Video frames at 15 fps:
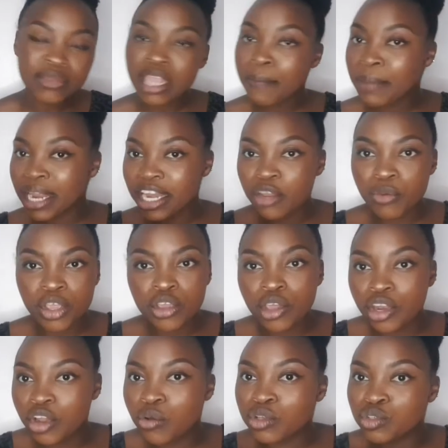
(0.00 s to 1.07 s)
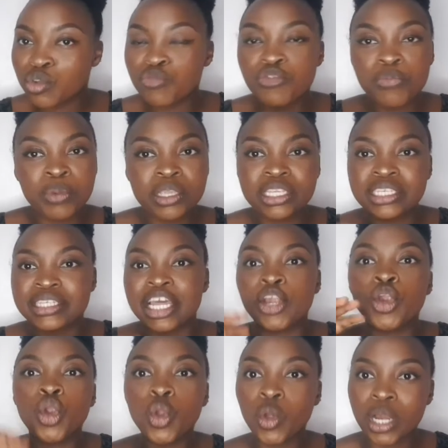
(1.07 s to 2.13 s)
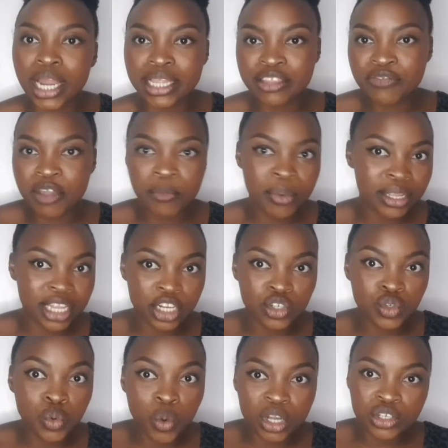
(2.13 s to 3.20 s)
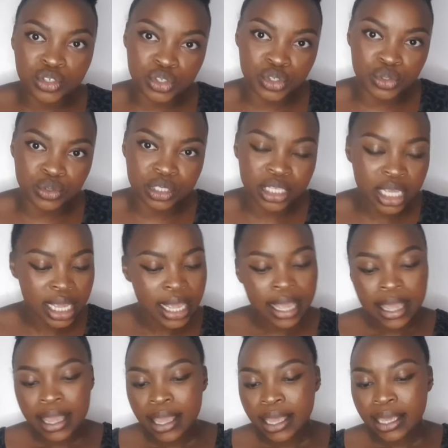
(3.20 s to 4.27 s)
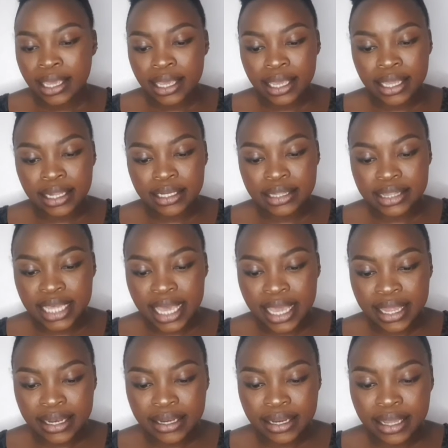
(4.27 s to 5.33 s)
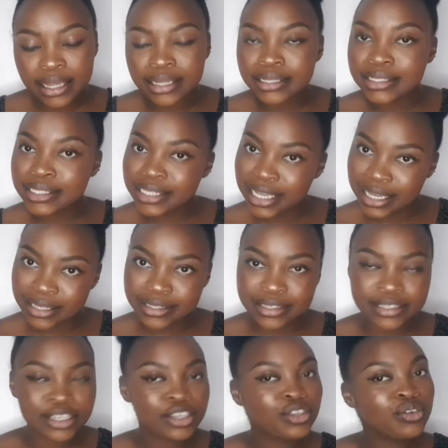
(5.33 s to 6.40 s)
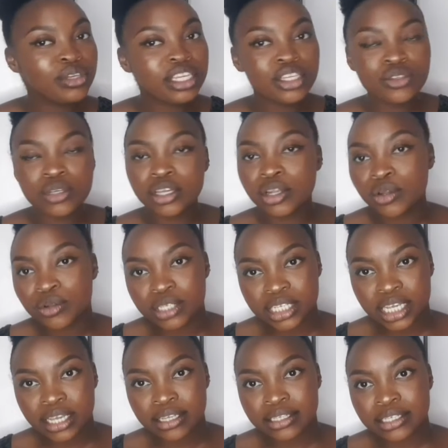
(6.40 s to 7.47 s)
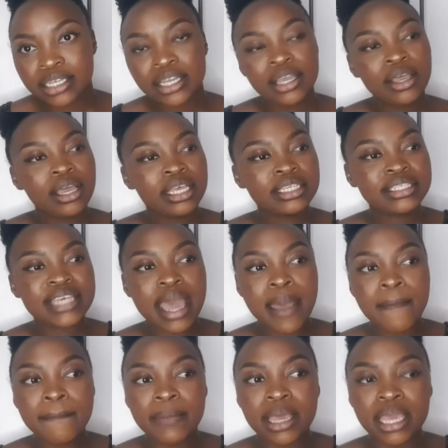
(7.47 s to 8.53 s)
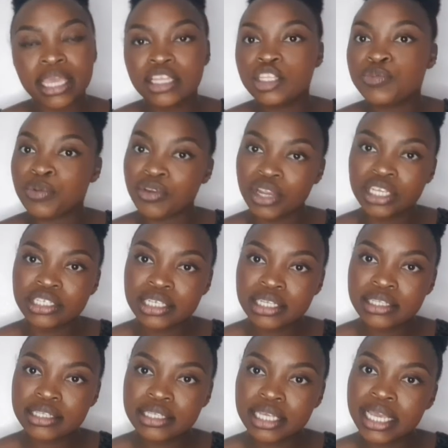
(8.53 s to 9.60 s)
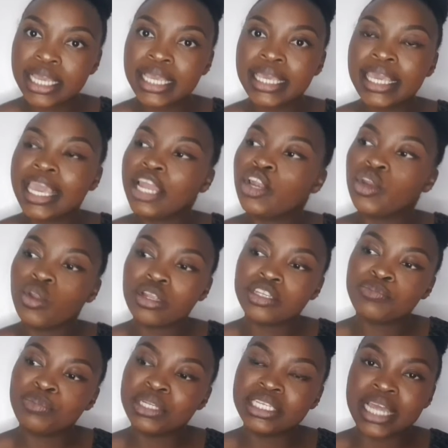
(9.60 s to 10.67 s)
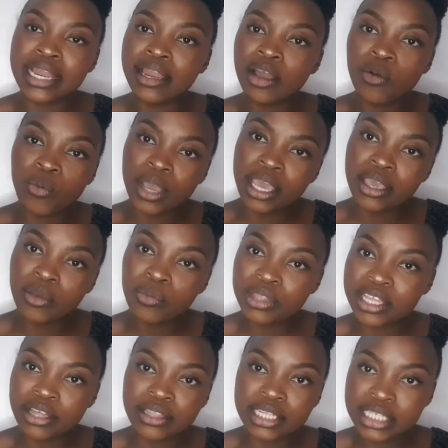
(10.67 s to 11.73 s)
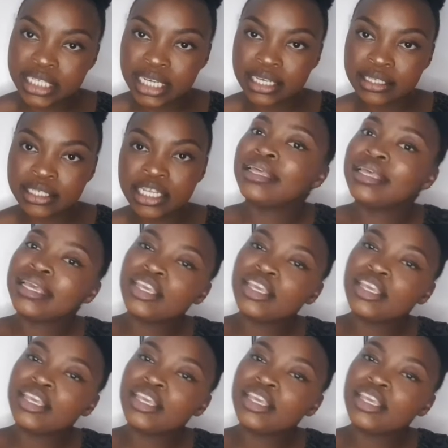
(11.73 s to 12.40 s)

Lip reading: But anyway, you can always look for pictures that look like the fabric that you want to use. And then text. You need to include text. Some inspirations cannot be done away without the text.